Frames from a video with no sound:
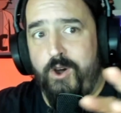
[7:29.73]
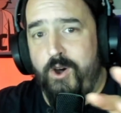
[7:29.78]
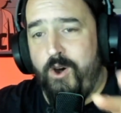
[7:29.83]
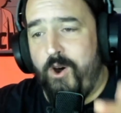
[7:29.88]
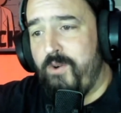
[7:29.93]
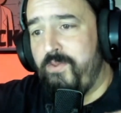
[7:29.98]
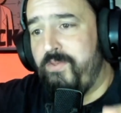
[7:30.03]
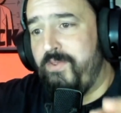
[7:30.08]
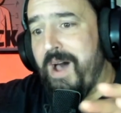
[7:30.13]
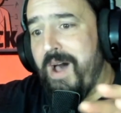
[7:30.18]

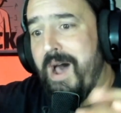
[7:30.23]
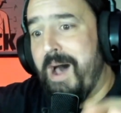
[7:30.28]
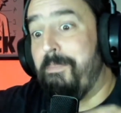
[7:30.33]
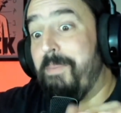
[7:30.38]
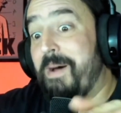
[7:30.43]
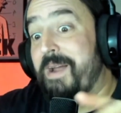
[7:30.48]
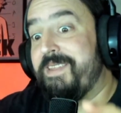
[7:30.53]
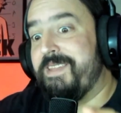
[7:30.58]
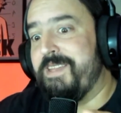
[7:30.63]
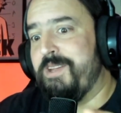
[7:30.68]
of a
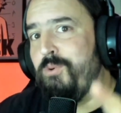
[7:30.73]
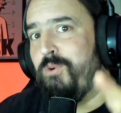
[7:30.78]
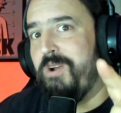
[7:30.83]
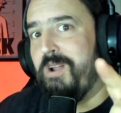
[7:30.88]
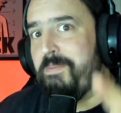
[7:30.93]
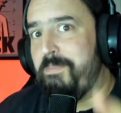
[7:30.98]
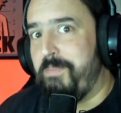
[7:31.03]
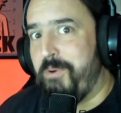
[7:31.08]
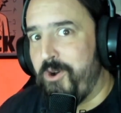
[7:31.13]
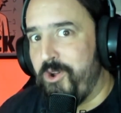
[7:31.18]
particular
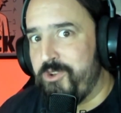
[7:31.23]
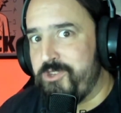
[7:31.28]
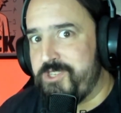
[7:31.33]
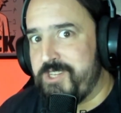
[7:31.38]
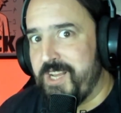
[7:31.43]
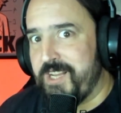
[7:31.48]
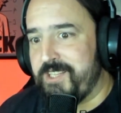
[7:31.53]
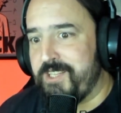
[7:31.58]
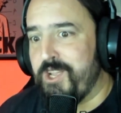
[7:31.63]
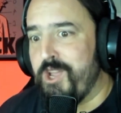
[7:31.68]

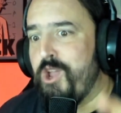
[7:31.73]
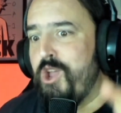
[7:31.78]
project.